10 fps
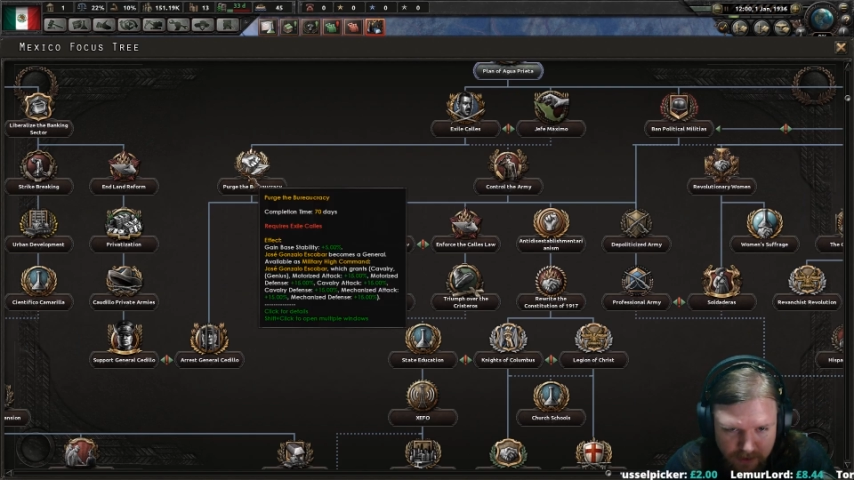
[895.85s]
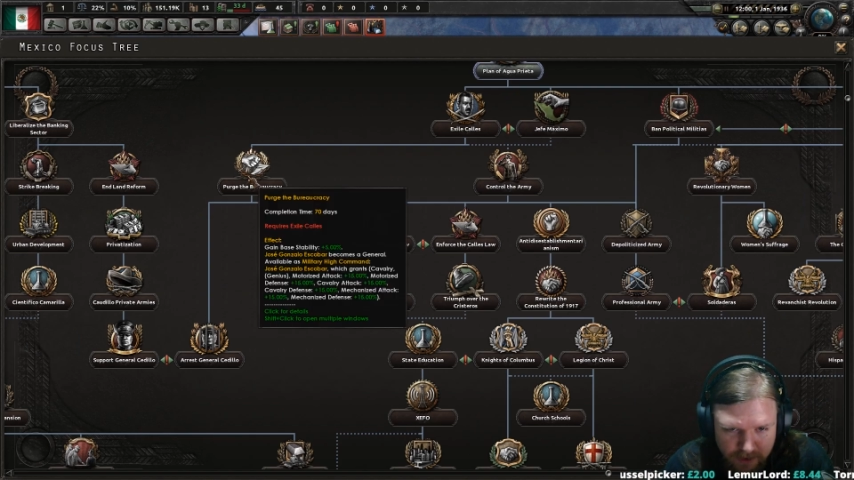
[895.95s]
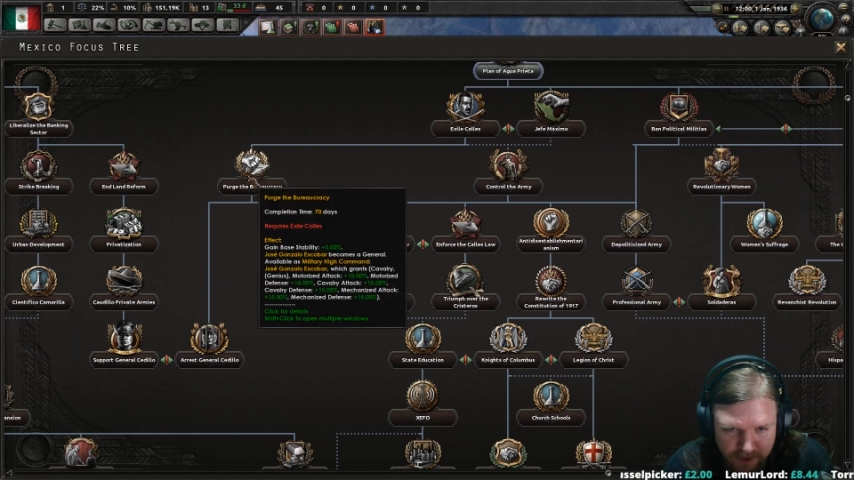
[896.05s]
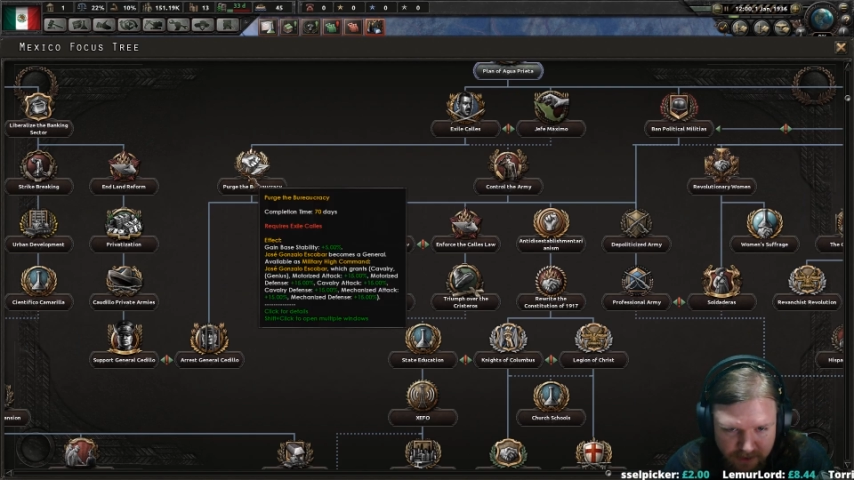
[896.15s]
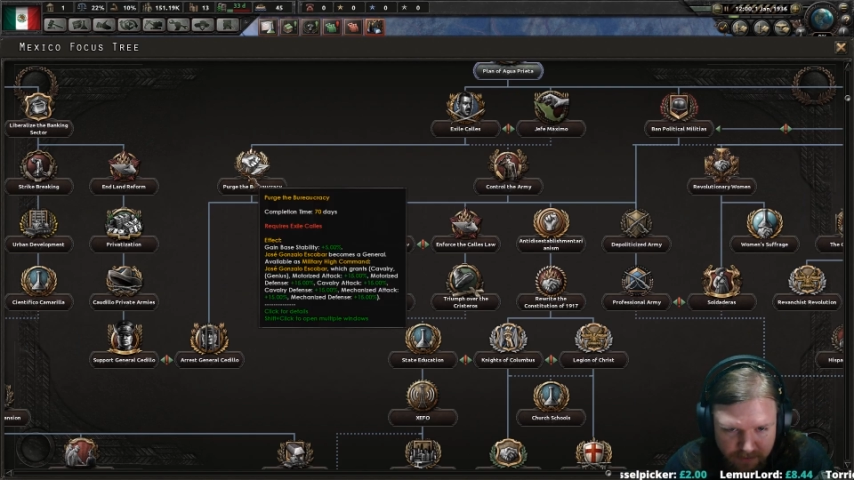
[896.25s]

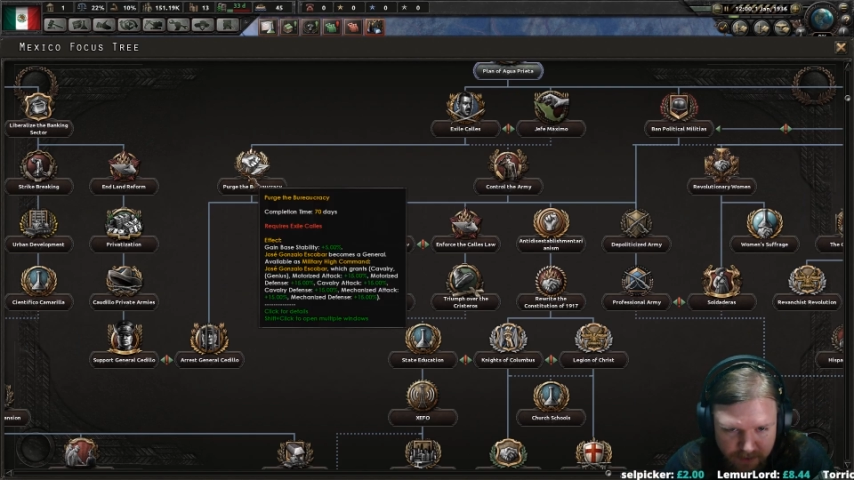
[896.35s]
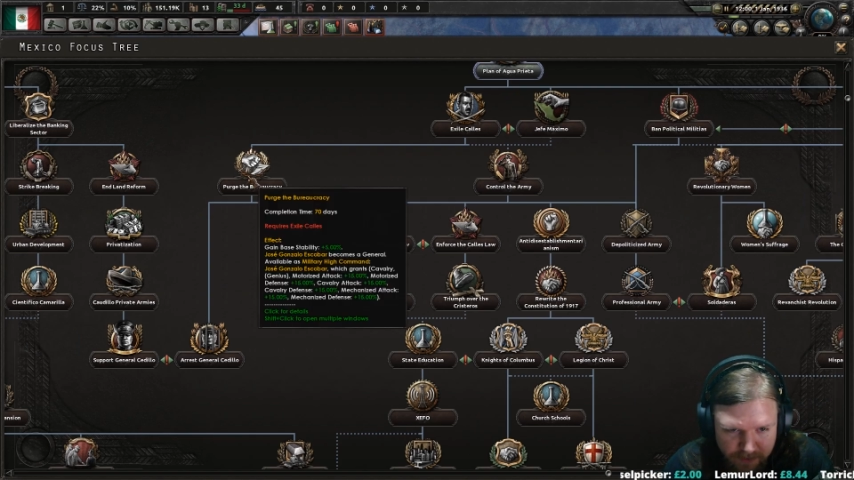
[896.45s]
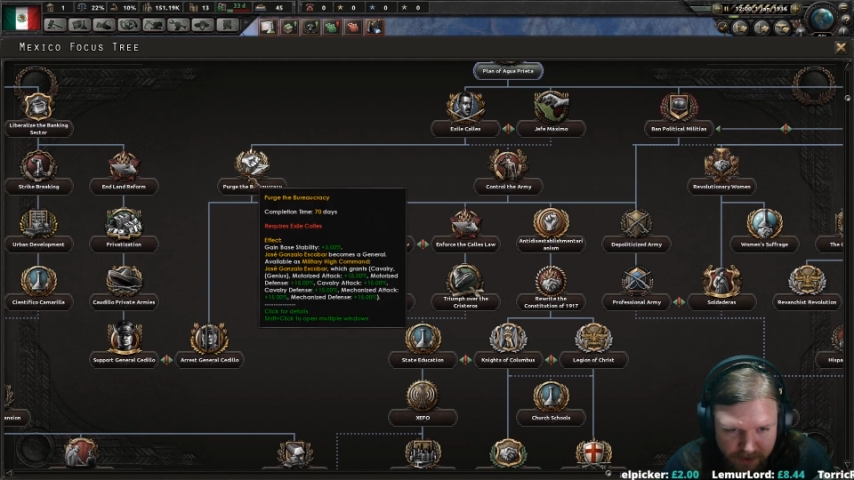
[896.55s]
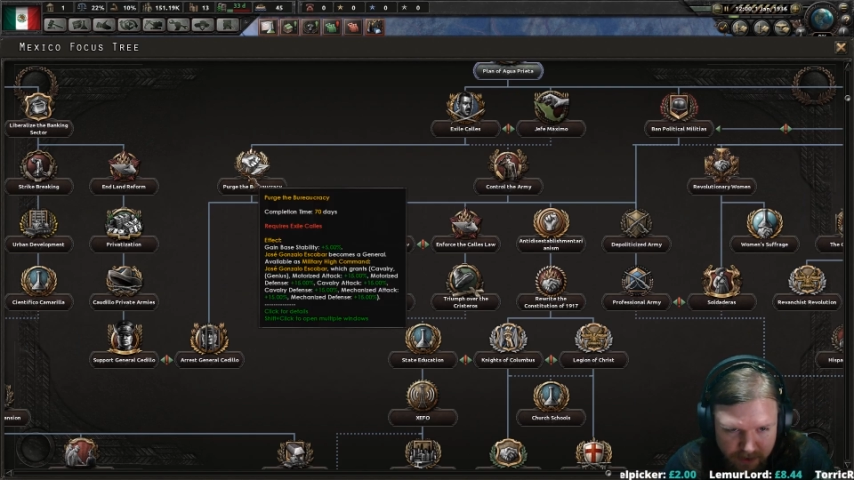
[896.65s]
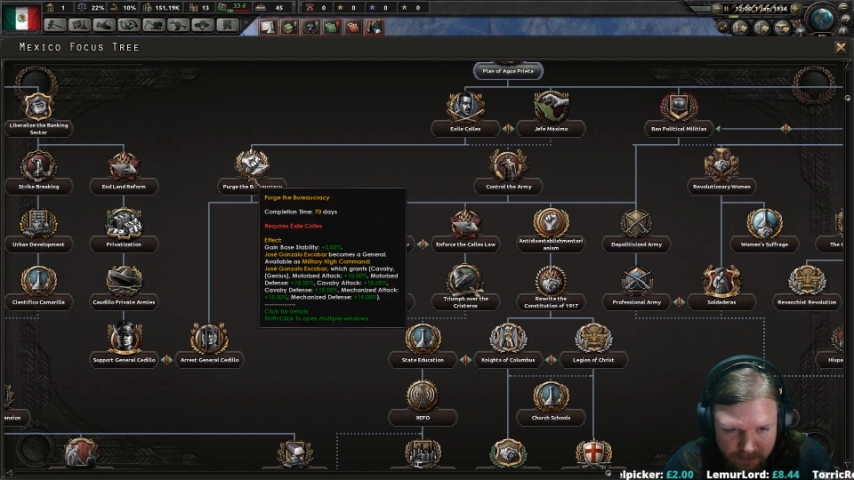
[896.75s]

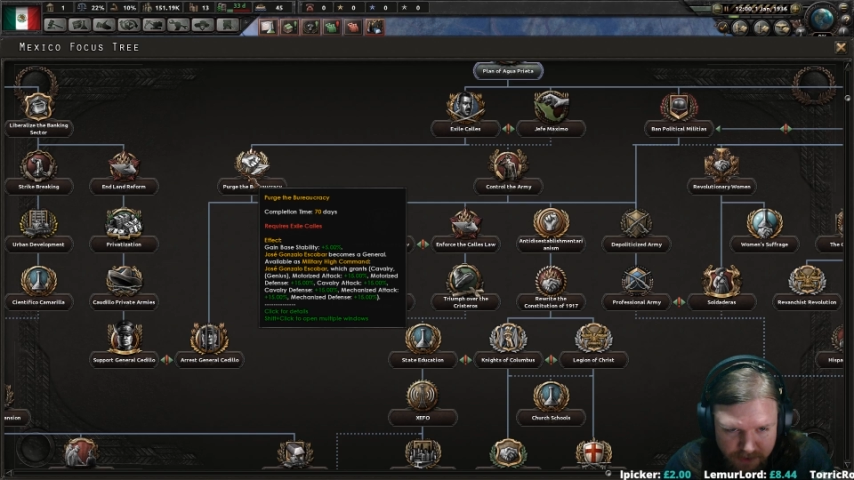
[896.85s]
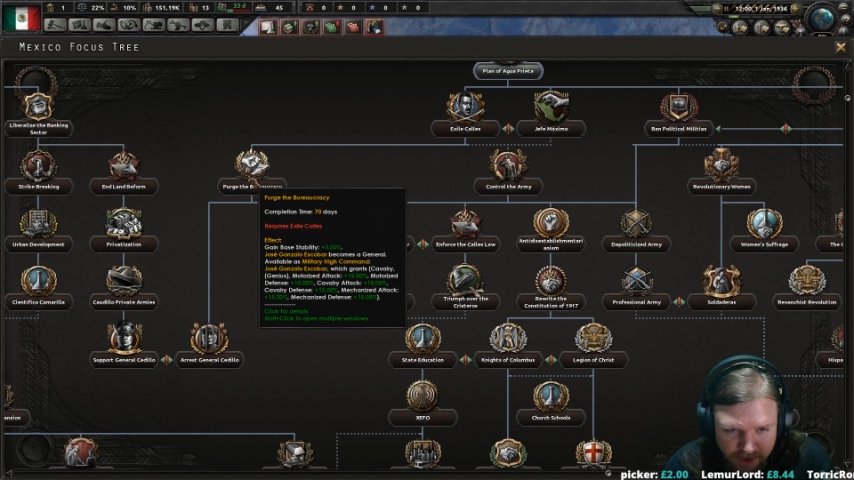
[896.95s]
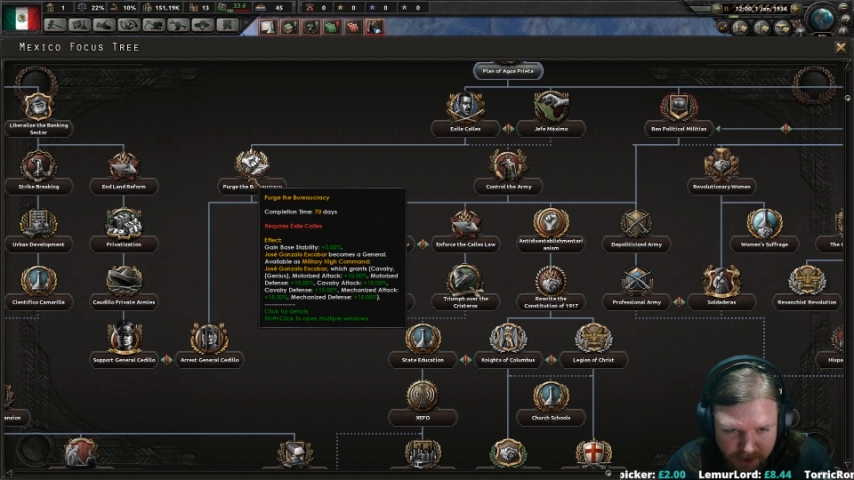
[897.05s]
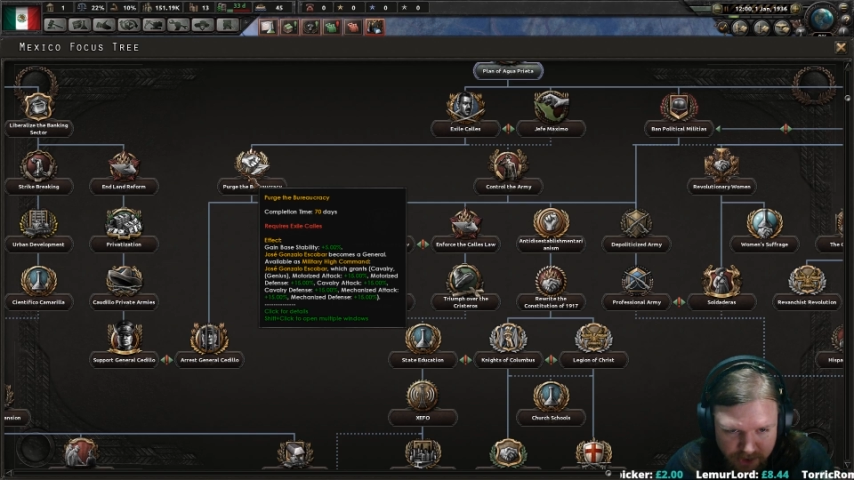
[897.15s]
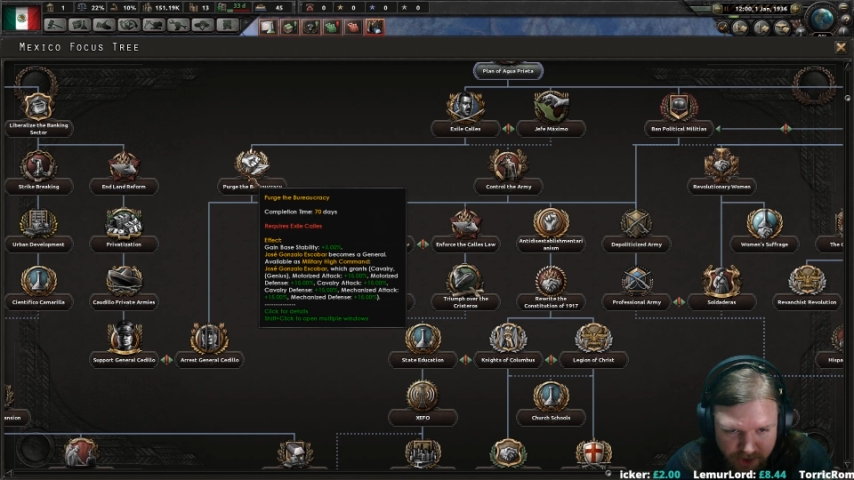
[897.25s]
Escobar becomes
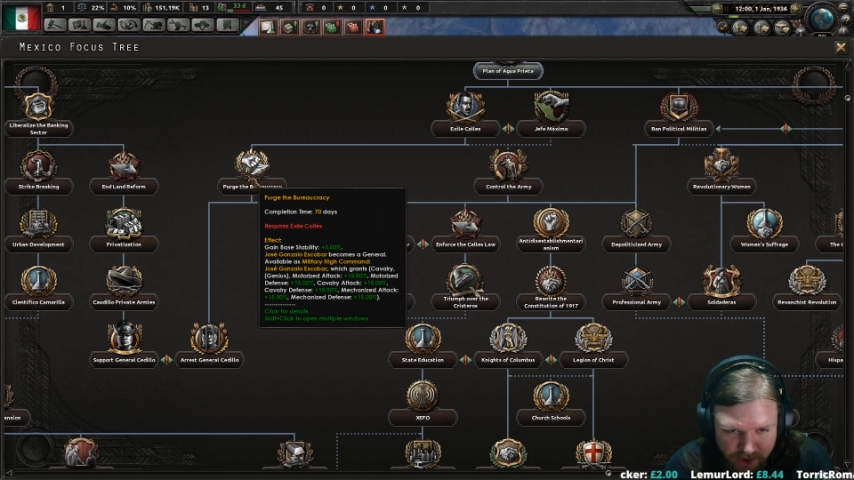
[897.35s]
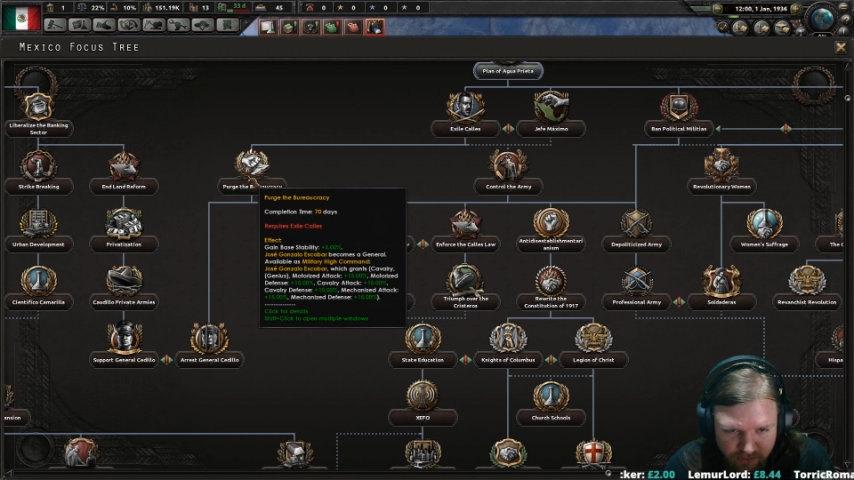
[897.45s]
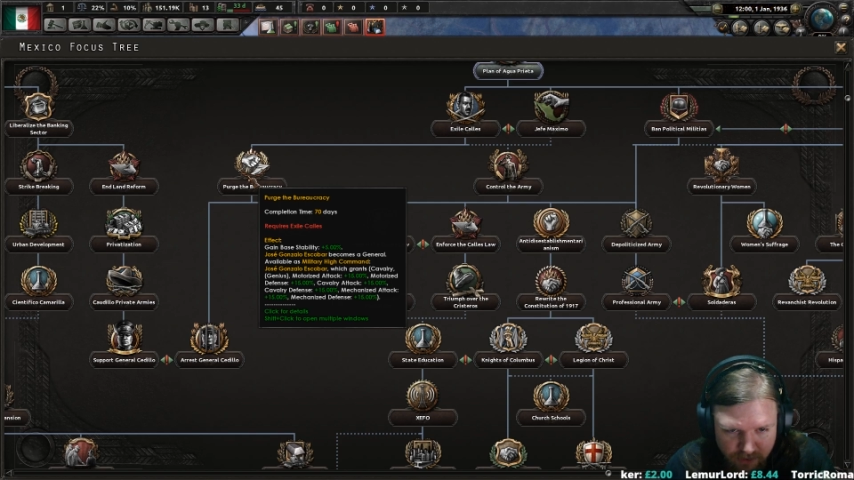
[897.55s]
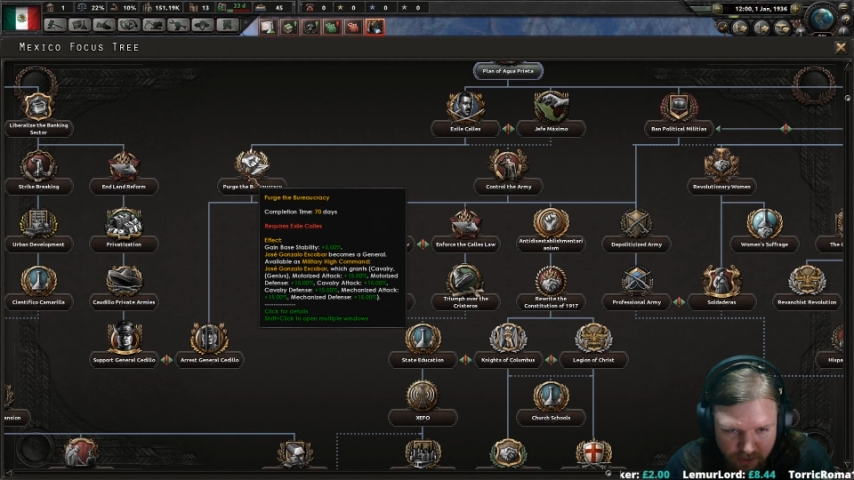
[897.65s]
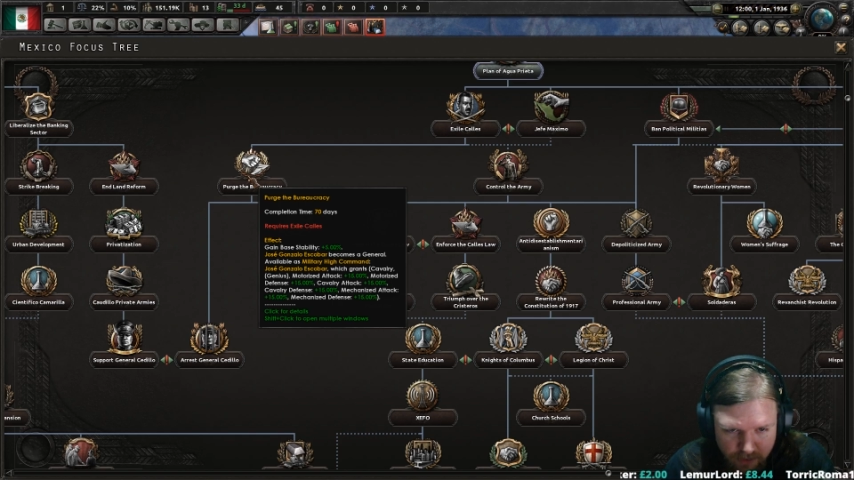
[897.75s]
a
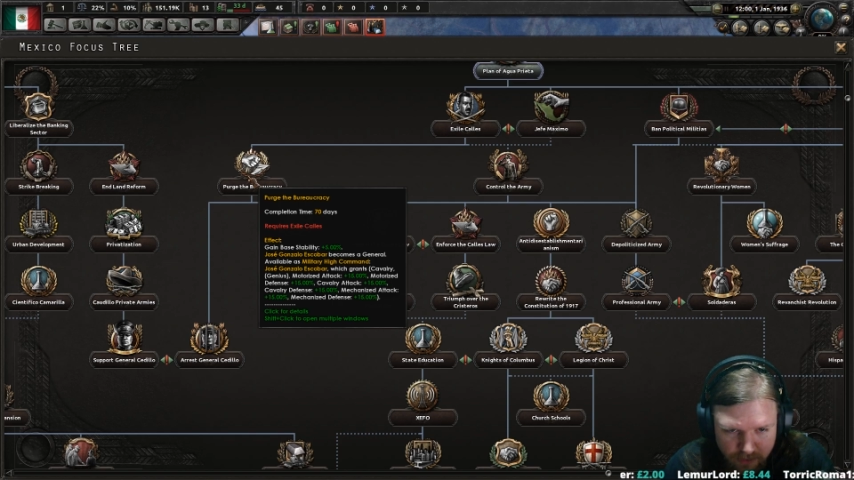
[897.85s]
general.